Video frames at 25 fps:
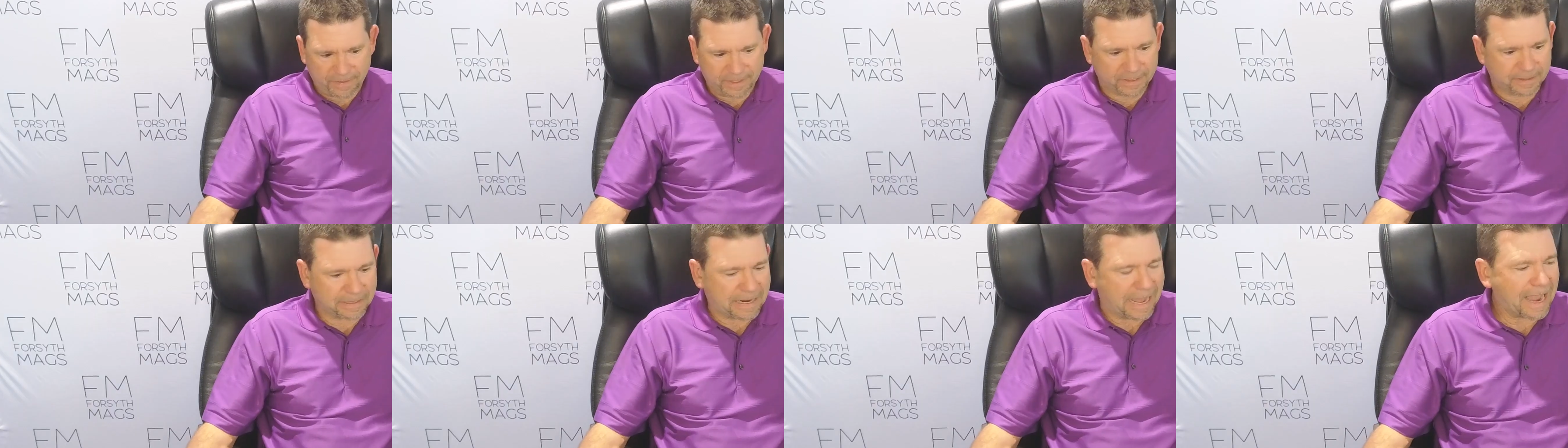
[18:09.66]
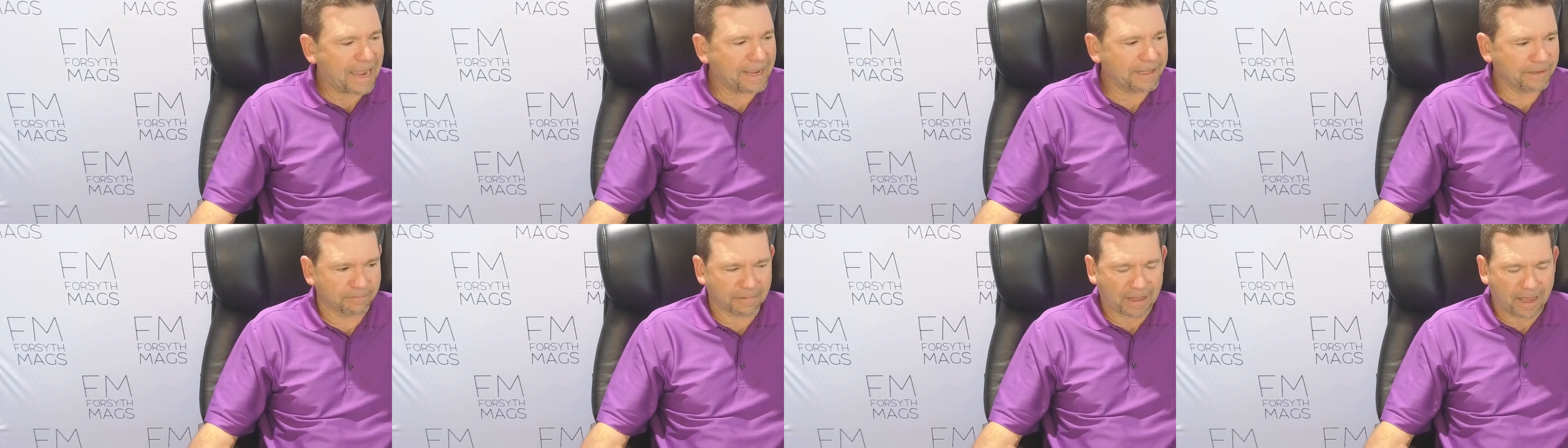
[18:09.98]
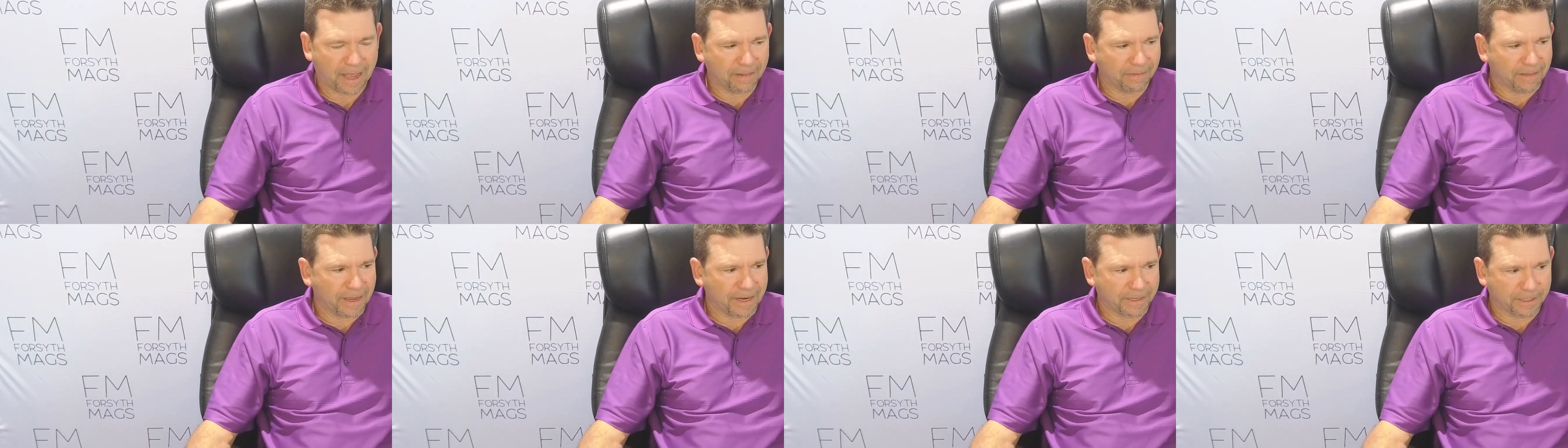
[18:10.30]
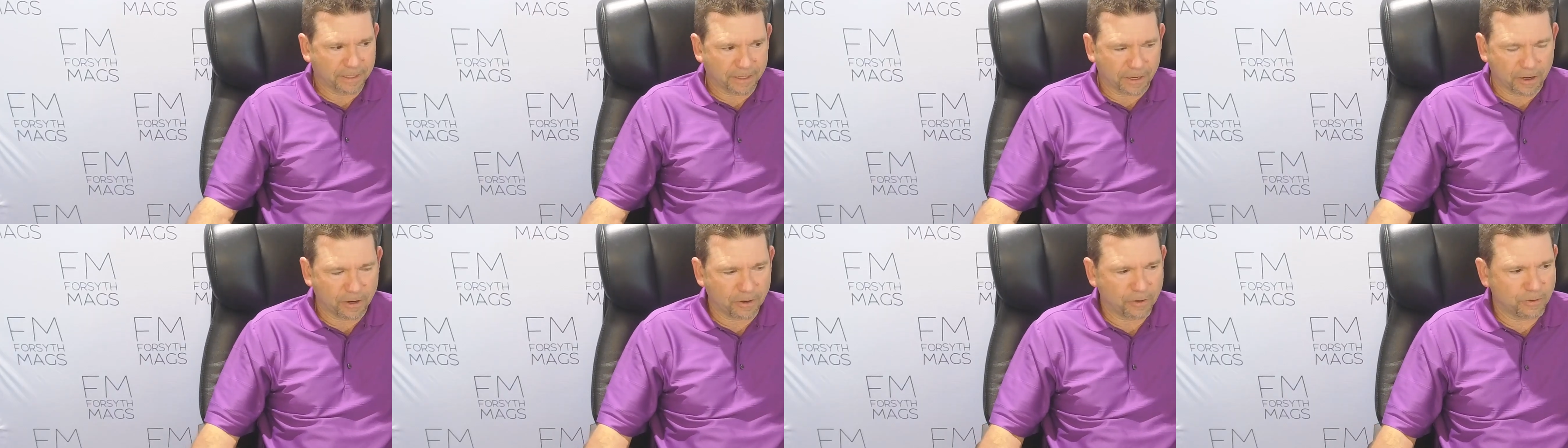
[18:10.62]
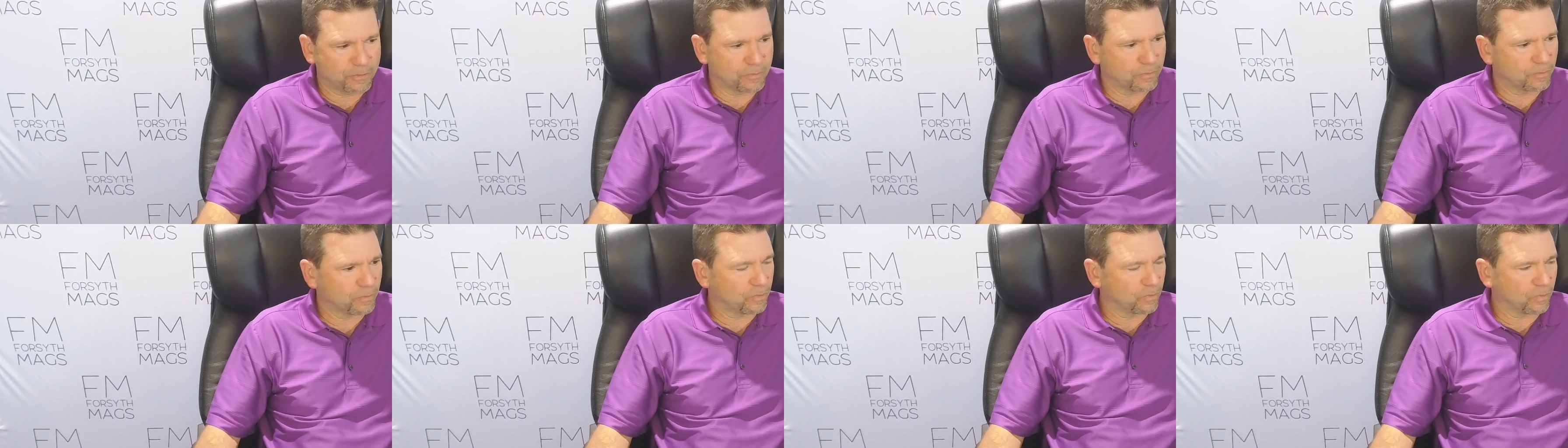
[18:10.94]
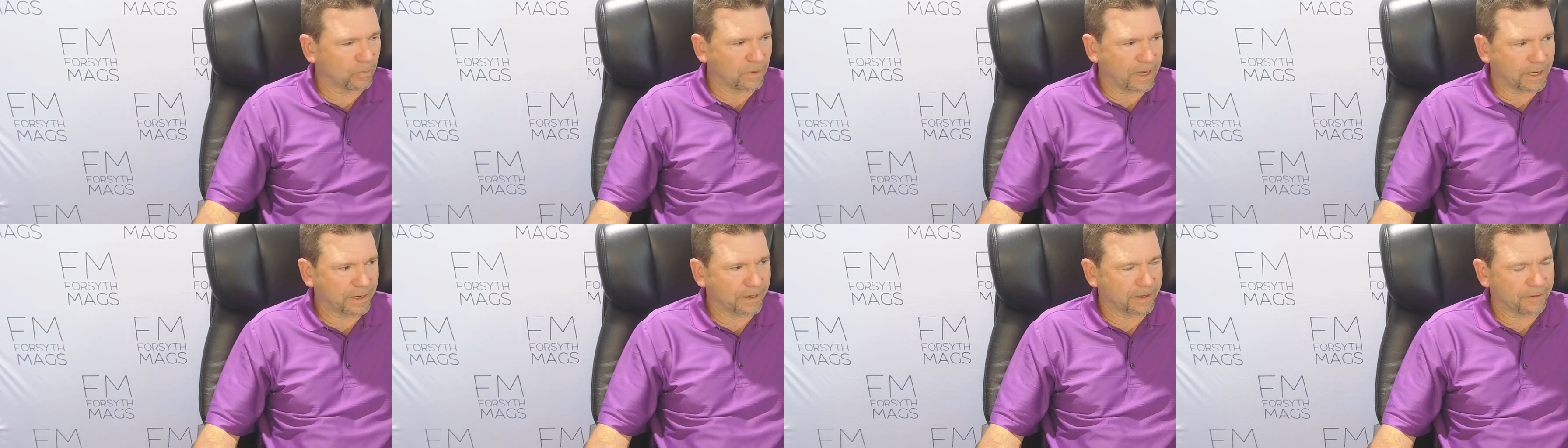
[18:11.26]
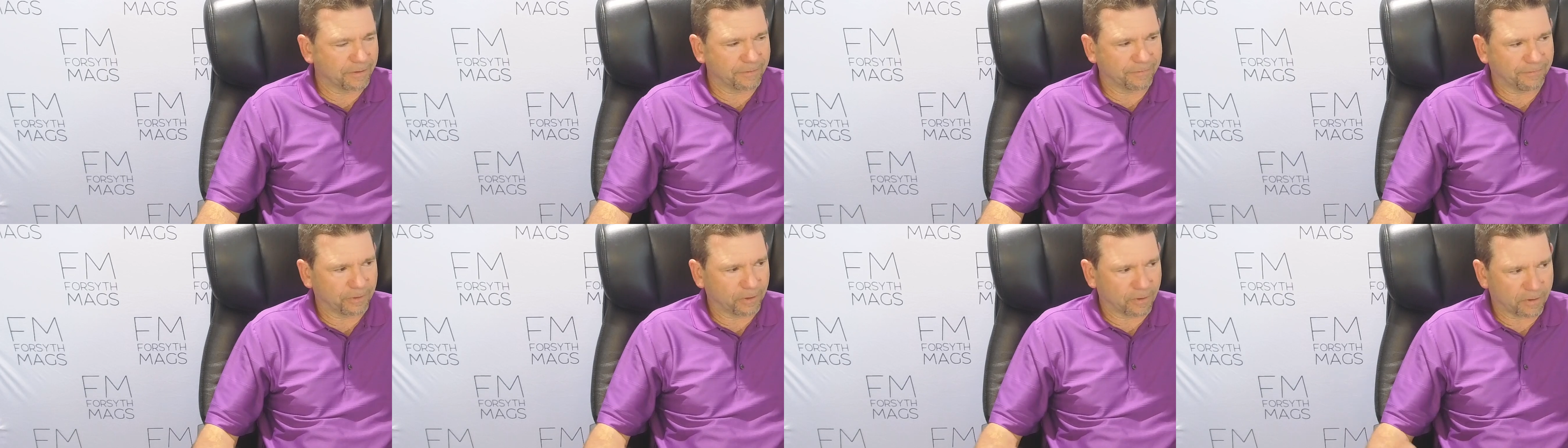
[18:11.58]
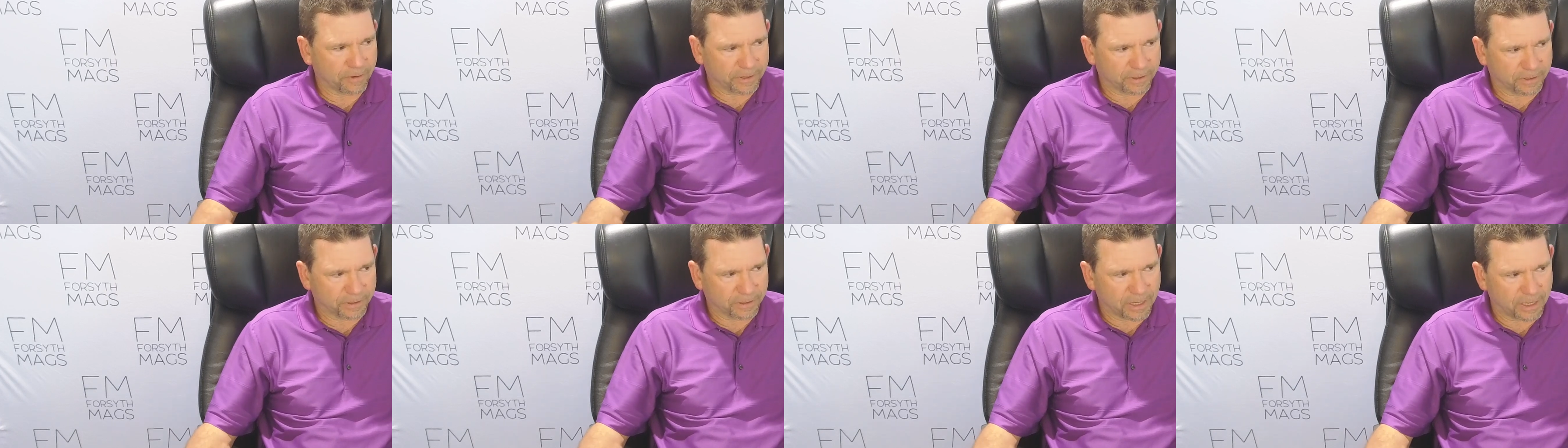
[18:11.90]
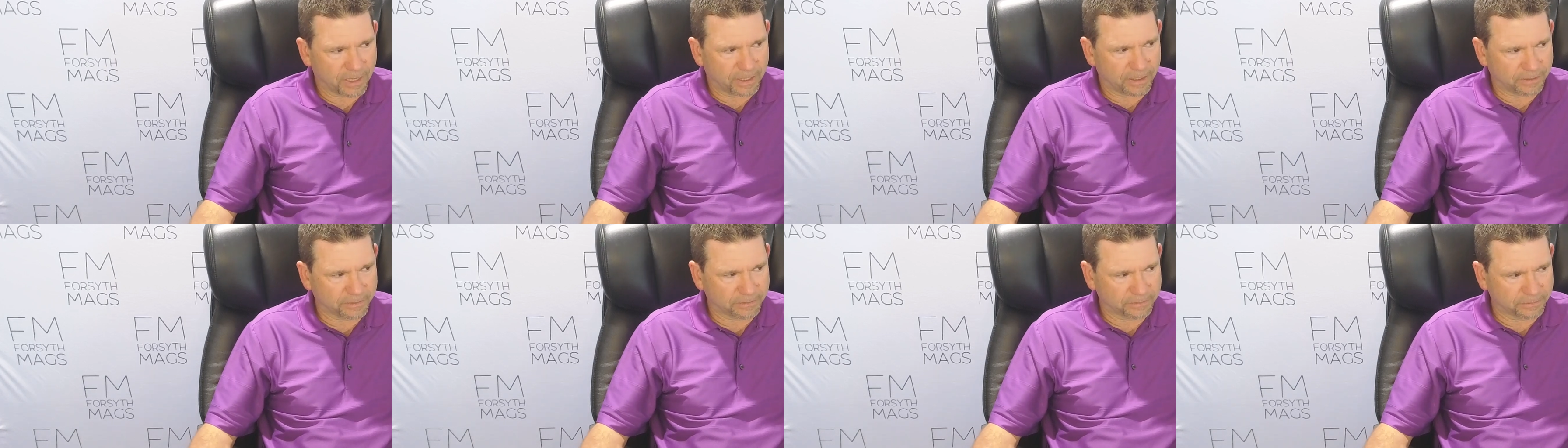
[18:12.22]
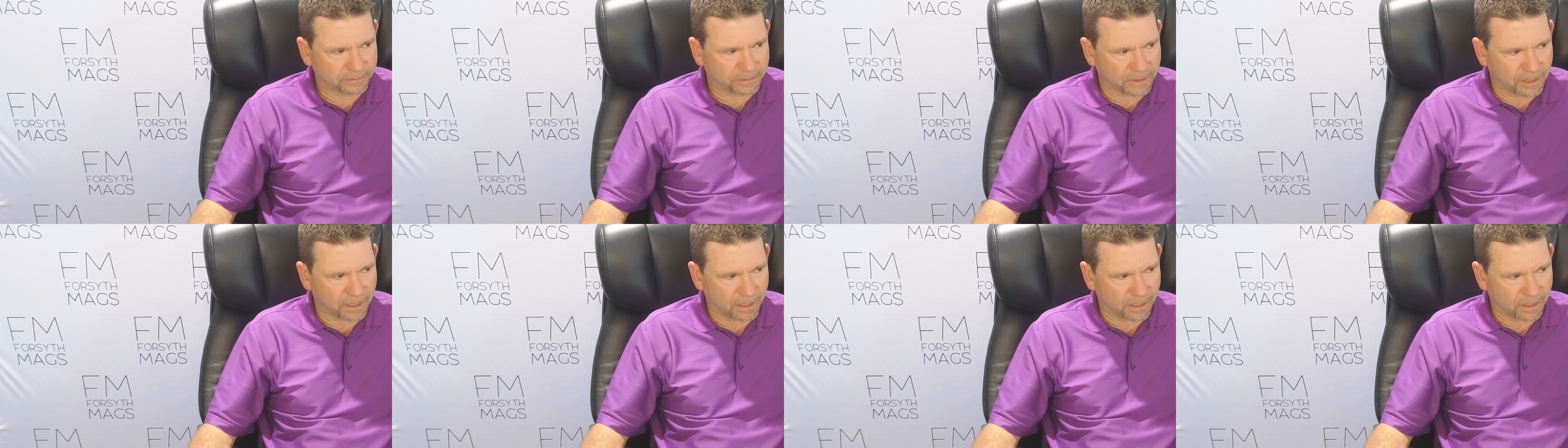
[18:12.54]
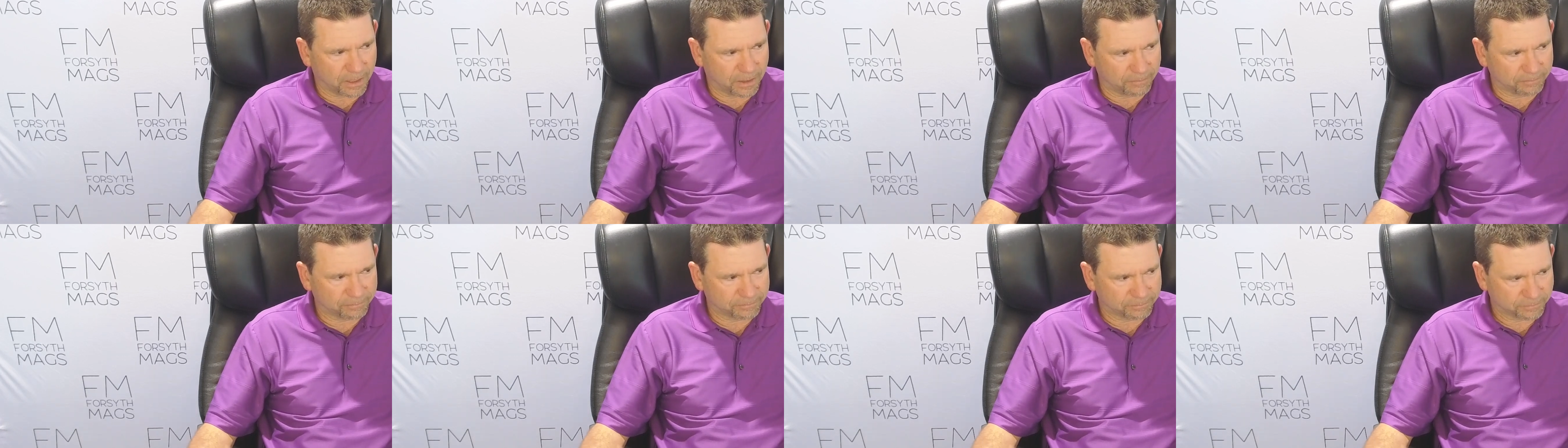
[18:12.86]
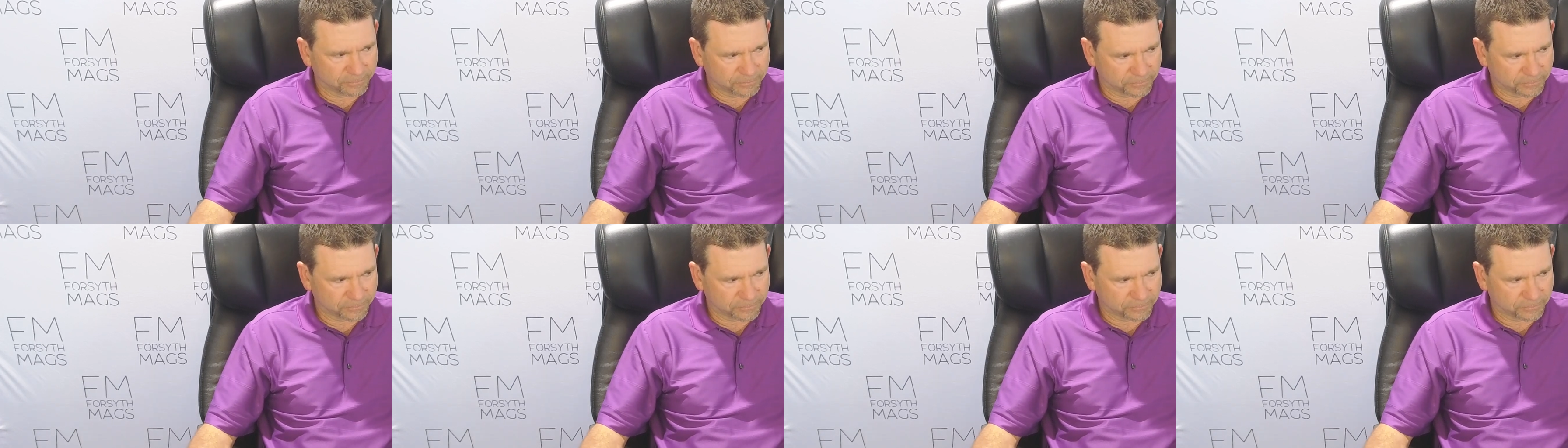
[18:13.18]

then I like to go. I go to Florida a lot because